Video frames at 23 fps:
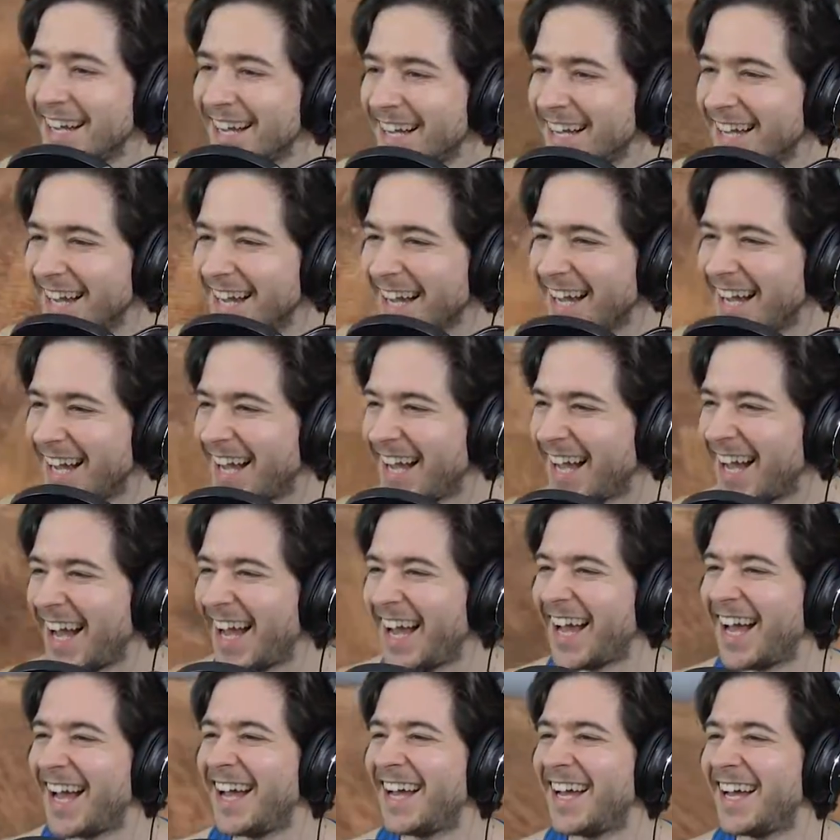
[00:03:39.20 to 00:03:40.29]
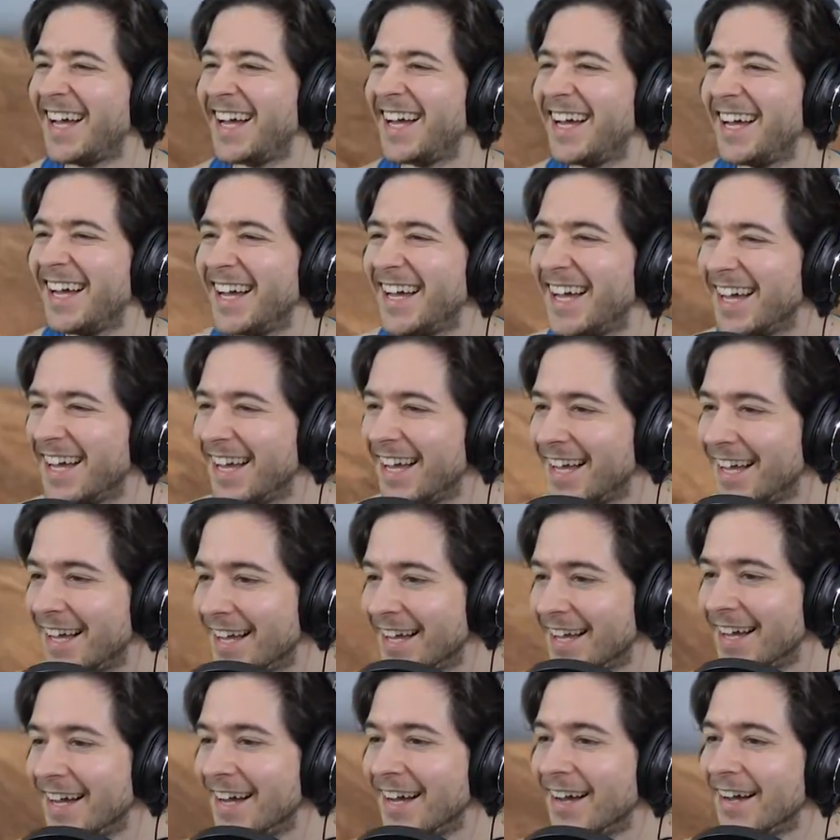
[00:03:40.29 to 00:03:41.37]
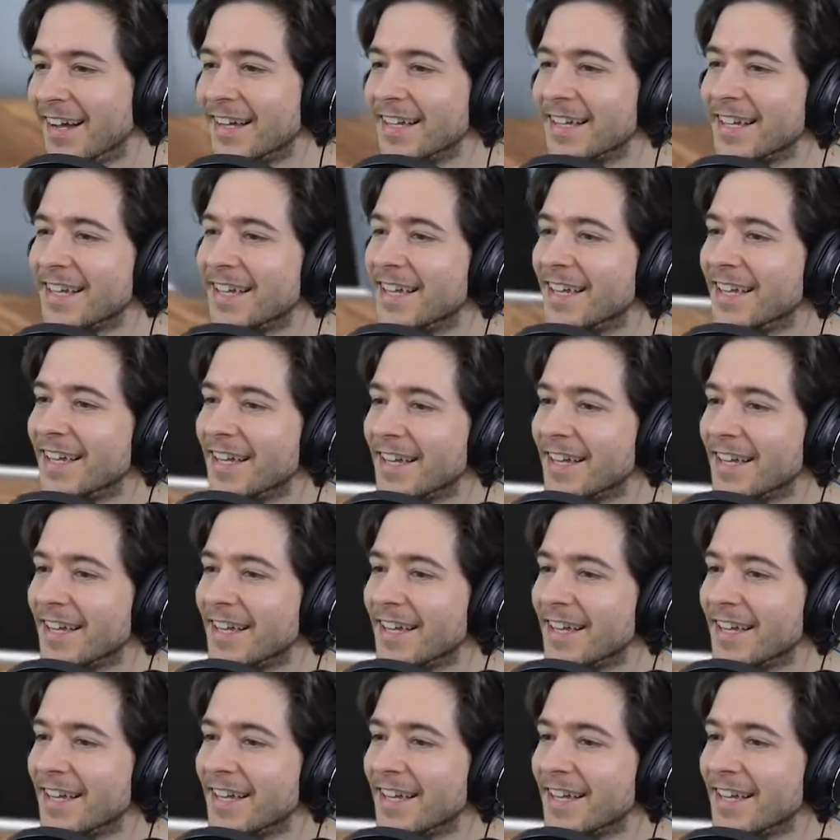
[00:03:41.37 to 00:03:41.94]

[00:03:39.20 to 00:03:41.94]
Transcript: No words are spoken by the person on screen.